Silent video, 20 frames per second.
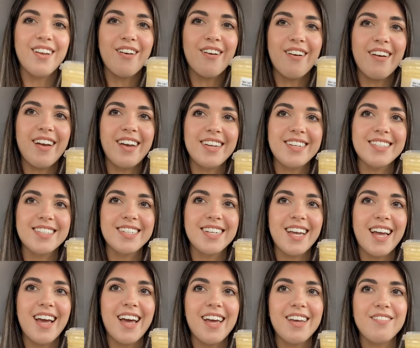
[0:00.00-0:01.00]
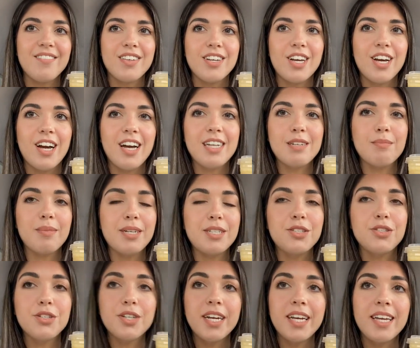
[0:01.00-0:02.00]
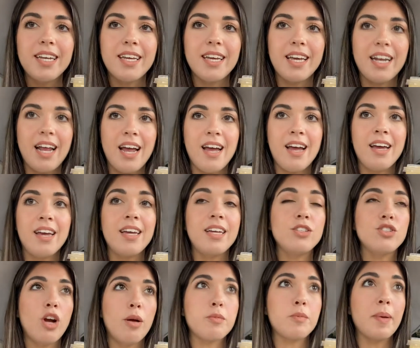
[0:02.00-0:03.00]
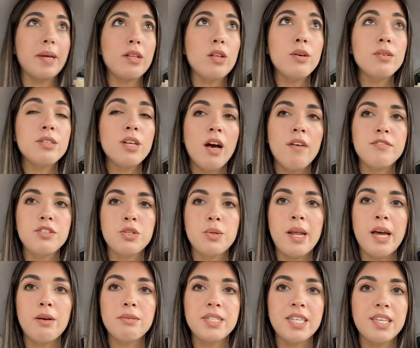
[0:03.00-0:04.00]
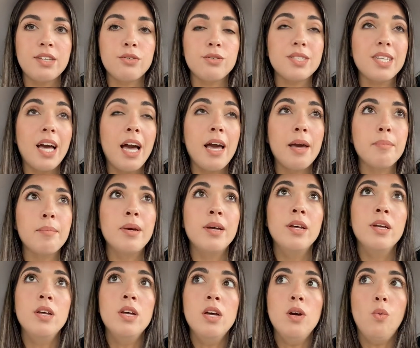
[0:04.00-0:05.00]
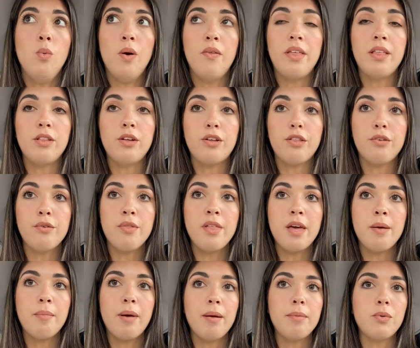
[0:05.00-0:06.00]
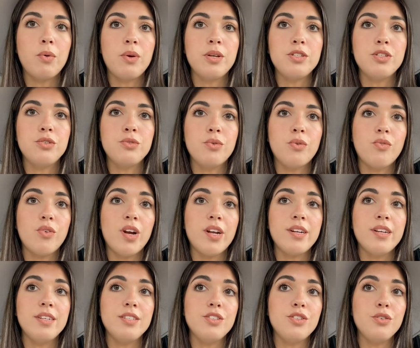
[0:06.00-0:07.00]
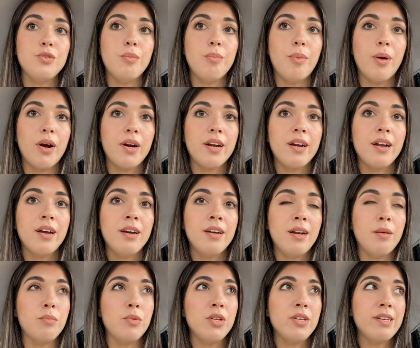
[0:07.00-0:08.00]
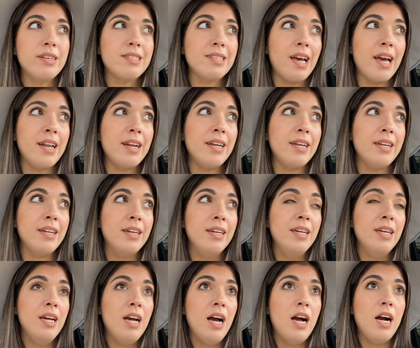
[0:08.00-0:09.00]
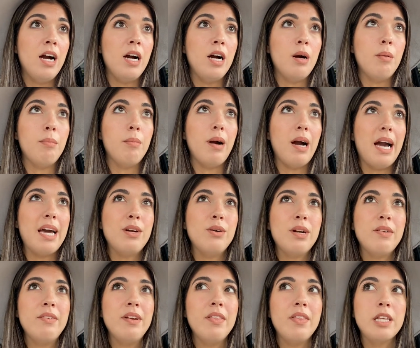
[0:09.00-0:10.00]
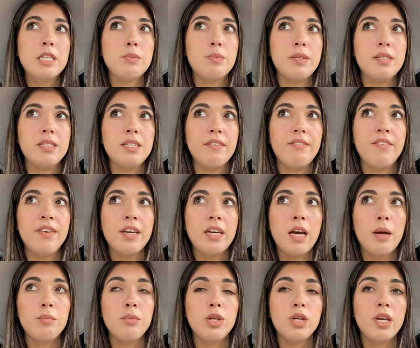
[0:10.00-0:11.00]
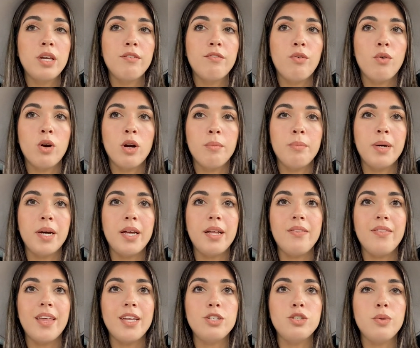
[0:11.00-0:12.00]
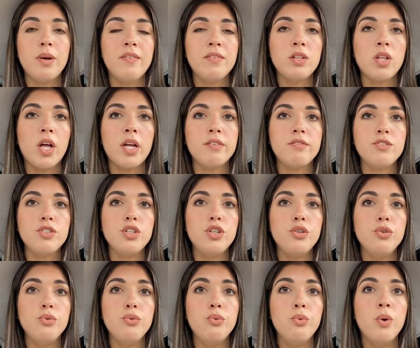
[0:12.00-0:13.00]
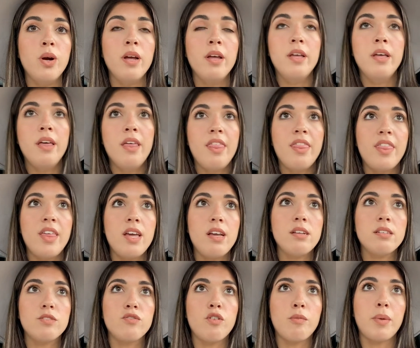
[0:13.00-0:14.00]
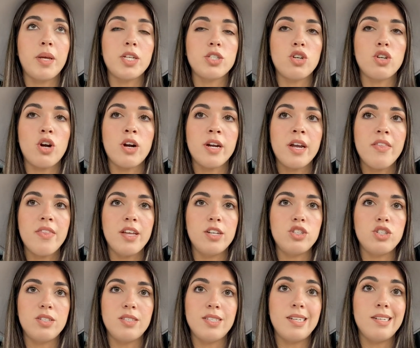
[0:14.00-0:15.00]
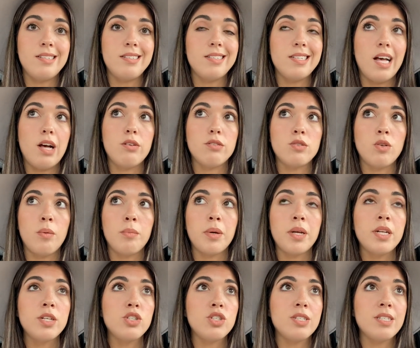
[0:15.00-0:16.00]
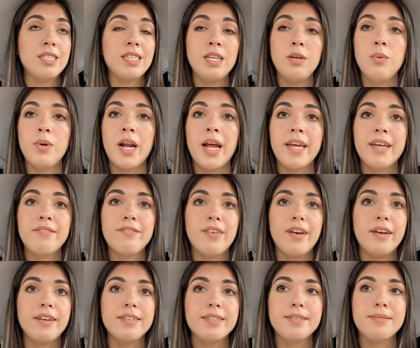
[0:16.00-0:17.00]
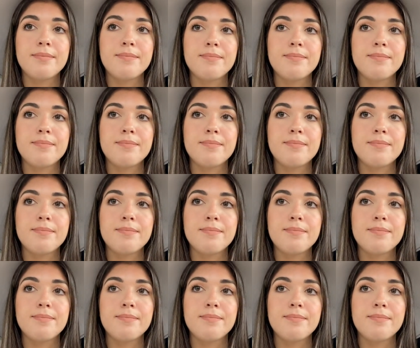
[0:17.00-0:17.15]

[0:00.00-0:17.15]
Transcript: All right, I've got my drink and I dropped my clothes off. So now, to kill time while they look through them, I'm going to run into Bargain Hunt. I'm really excited. Um, I don't have anything specific I'm looking for, but they do have a lot of new things from like Target that just didn't sell. So I'm gonna just see what I can find.